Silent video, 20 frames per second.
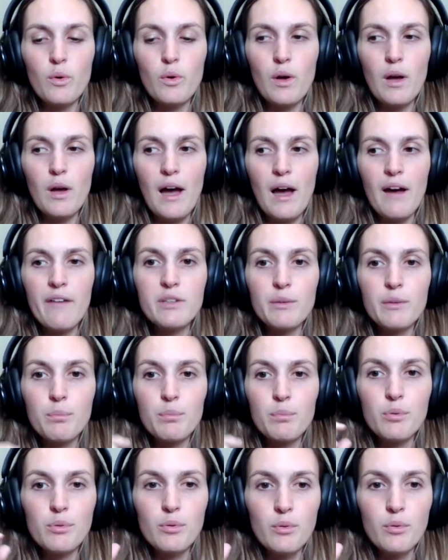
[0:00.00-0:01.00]
have to
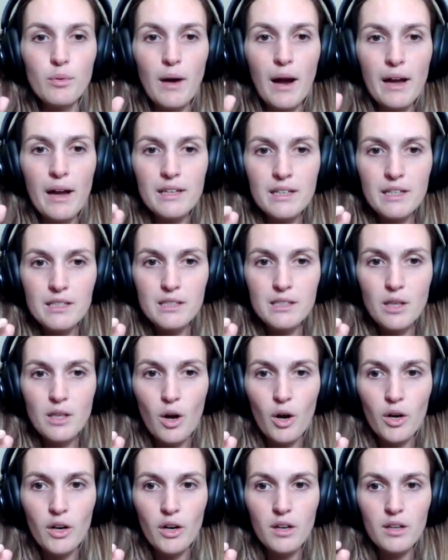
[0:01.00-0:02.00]
practice the
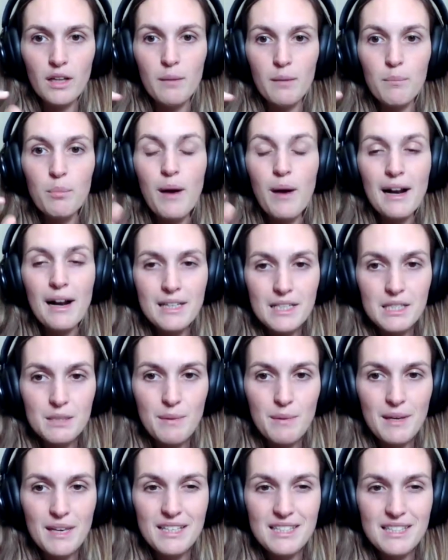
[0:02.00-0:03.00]
art, like practice
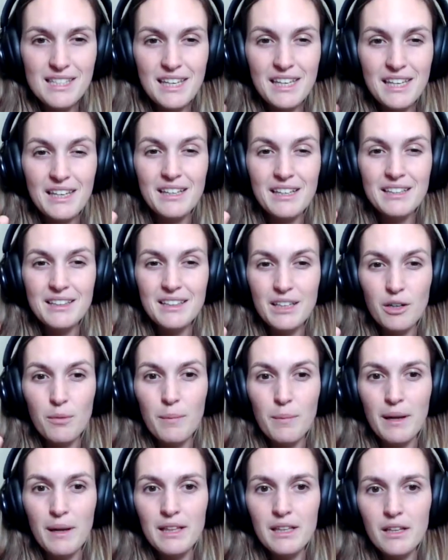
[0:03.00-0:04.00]
being seen little
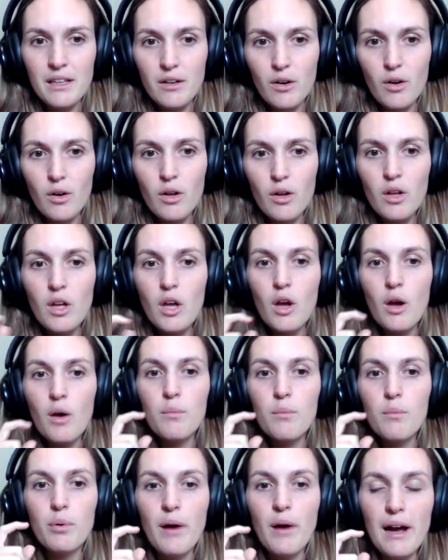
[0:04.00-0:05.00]
by little,
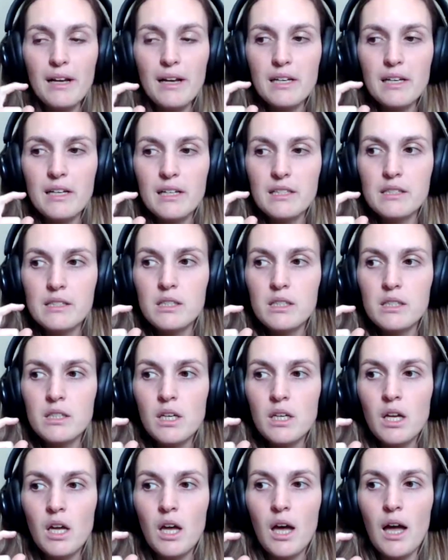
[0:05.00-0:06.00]
practice
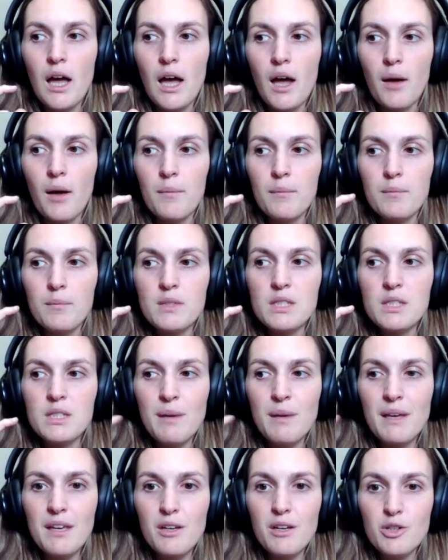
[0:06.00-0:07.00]

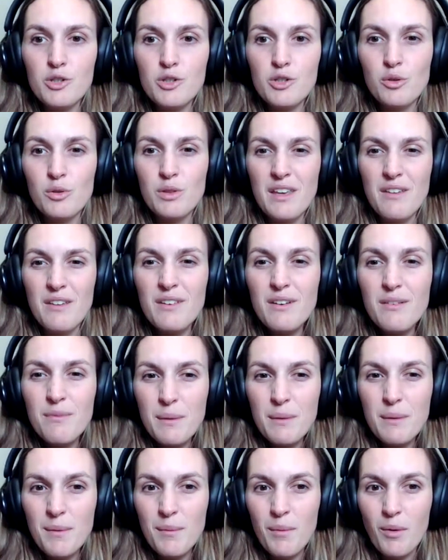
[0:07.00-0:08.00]
speaking your truth, even if
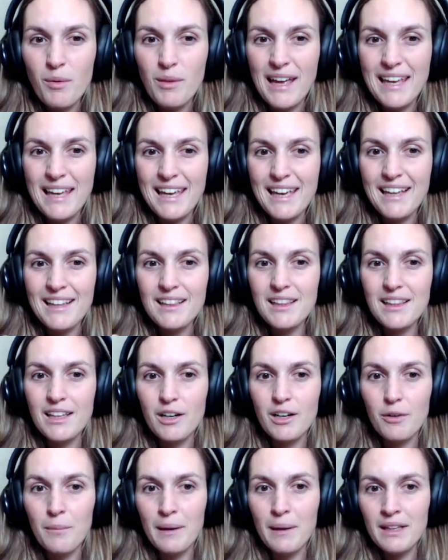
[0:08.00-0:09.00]
people won't like it,
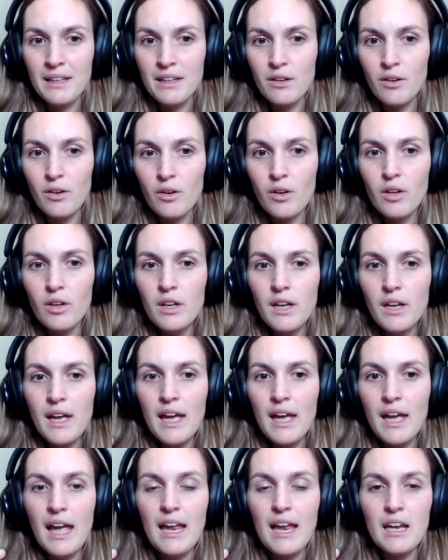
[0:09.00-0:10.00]
little by little.
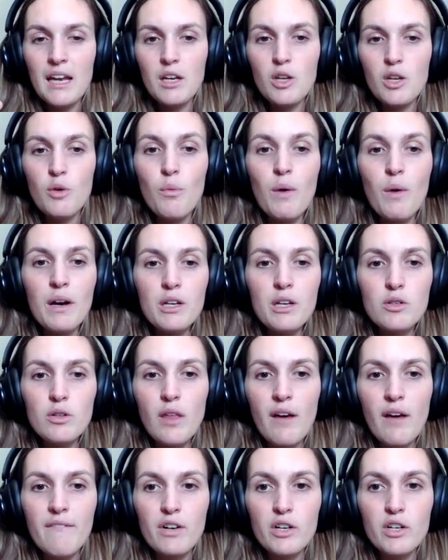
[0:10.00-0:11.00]
And you want to do
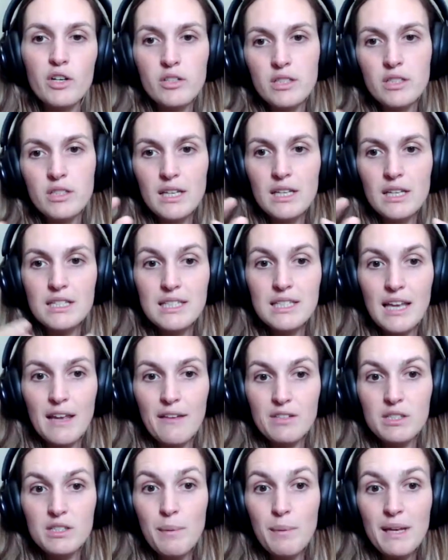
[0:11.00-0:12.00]
that first in safe
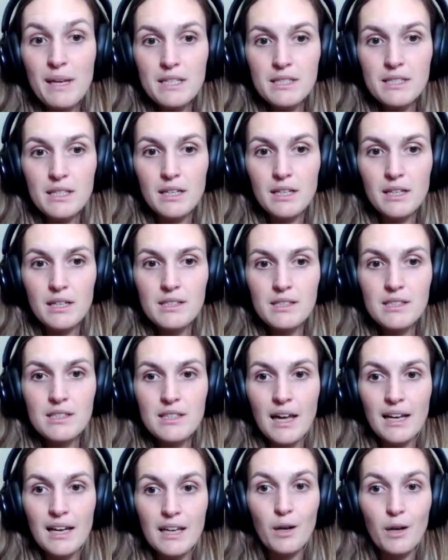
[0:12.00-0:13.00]
spaces
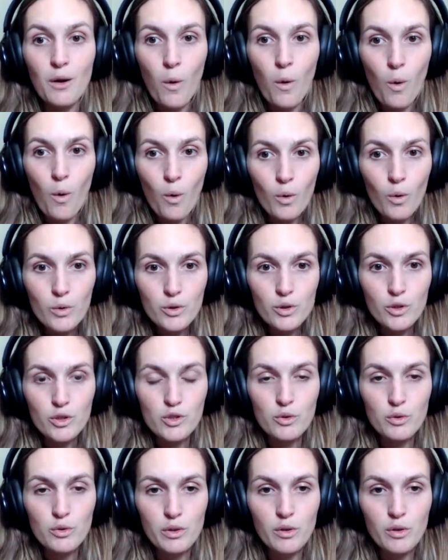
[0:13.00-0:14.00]
that can hold your
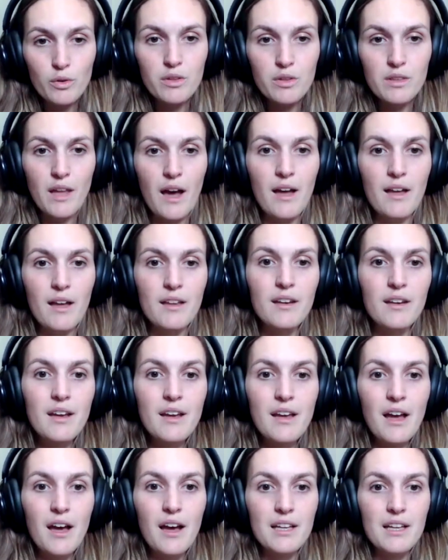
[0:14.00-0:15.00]
truth, not
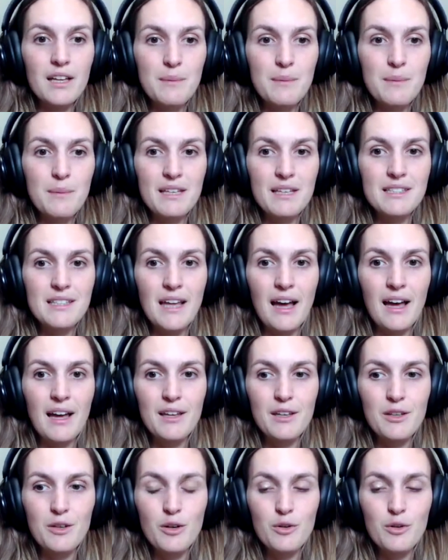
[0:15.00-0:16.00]
a space that,
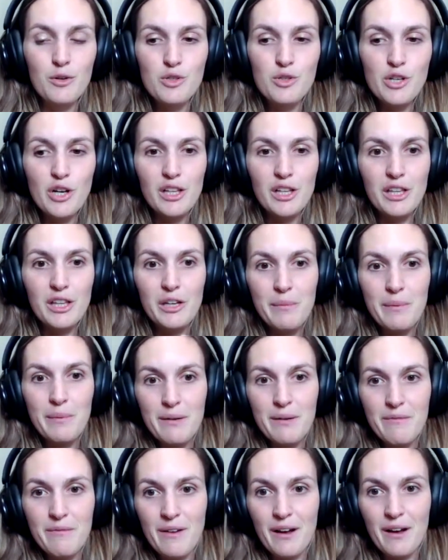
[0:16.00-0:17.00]
you share a little bit
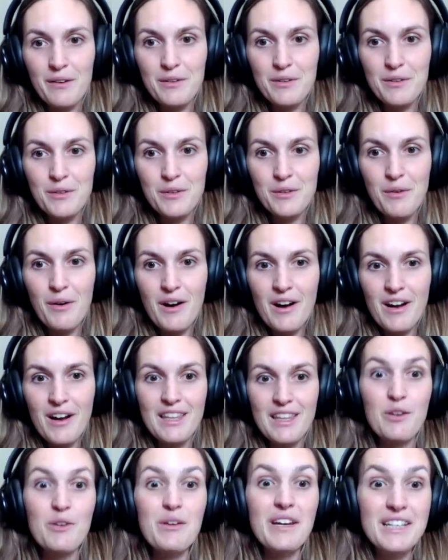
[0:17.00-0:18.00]
about who you are and
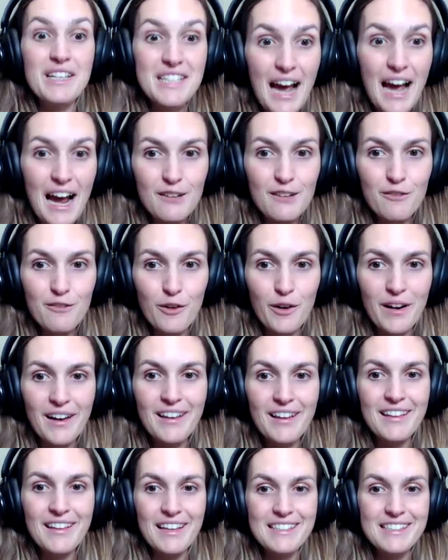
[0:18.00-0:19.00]
then you get attacked for
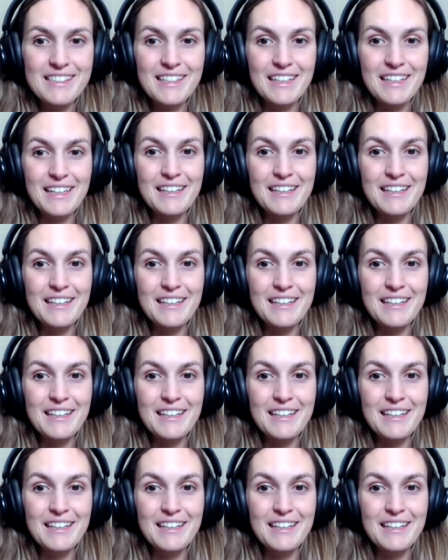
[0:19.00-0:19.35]
it. That's going